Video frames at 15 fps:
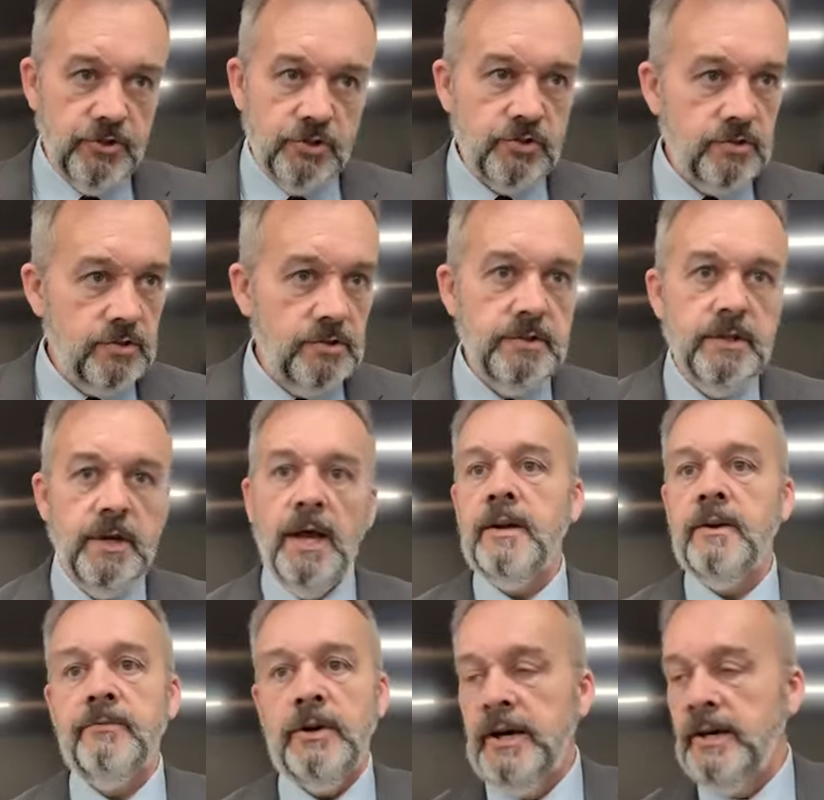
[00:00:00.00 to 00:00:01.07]
just
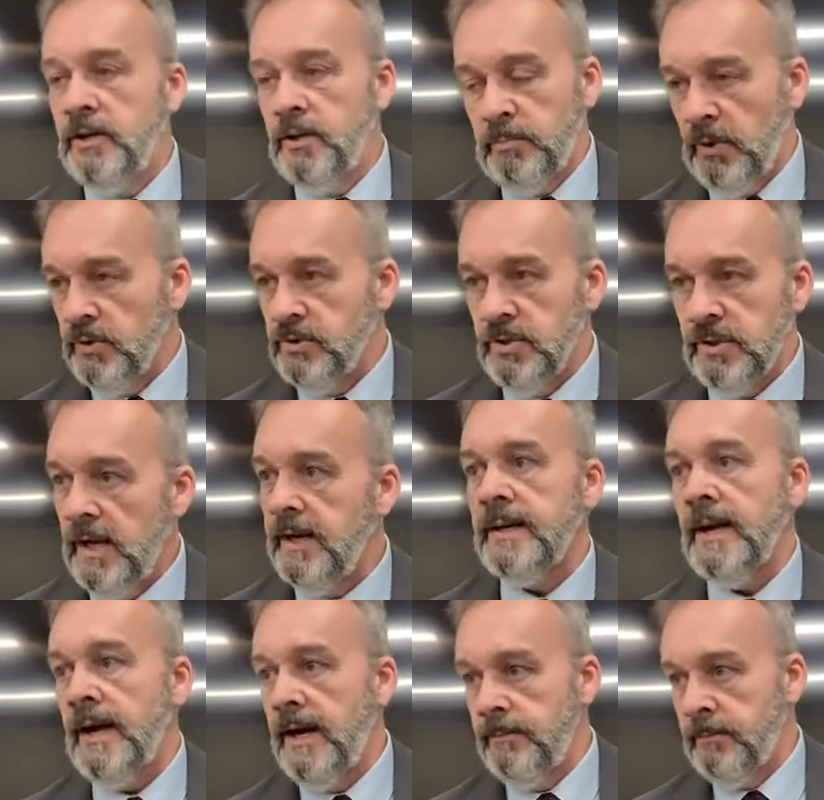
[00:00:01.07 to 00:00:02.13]
not a very good person, not a
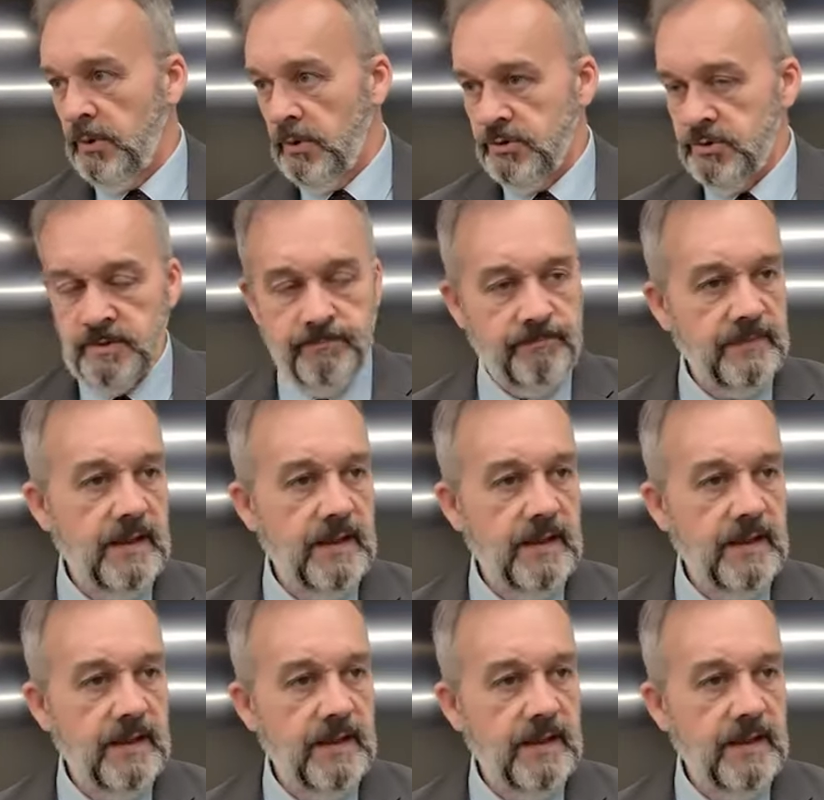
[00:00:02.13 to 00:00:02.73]
kind person.